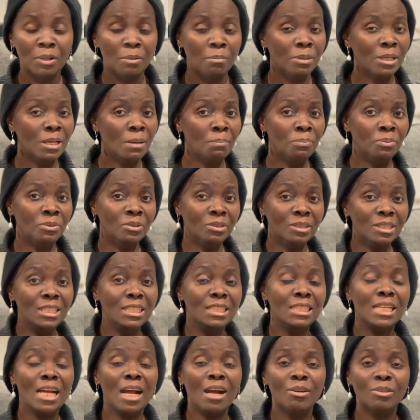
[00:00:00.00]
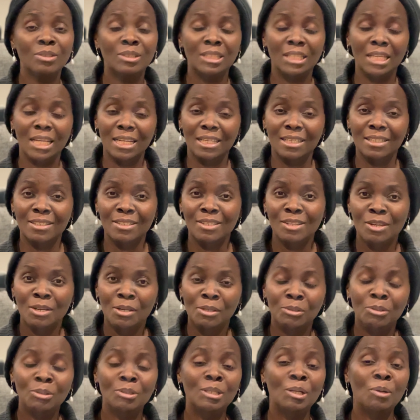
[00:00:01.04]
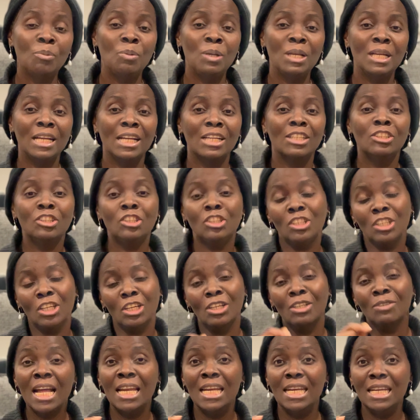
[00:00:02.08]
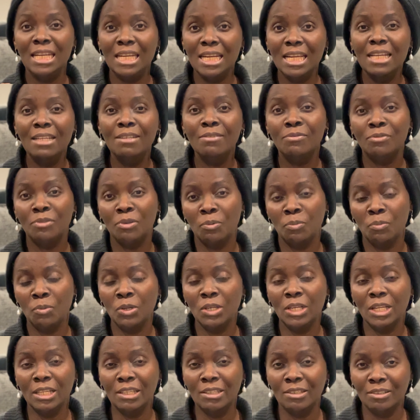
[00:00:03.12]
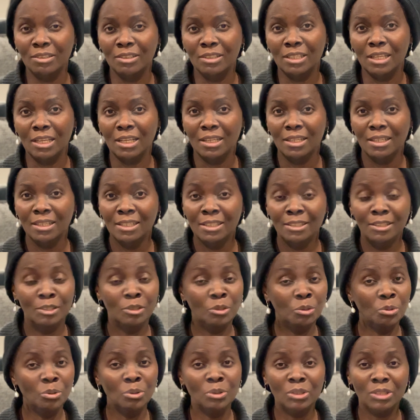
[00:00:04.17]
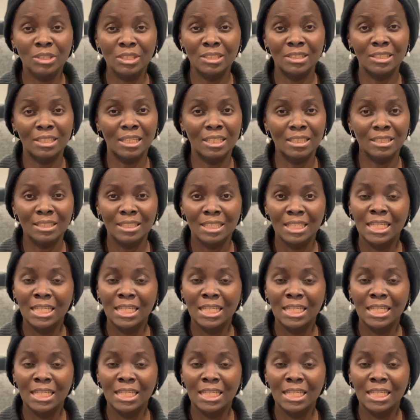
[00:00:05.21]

but I'm putting it out here so that we can share and learn from one another. The truth is that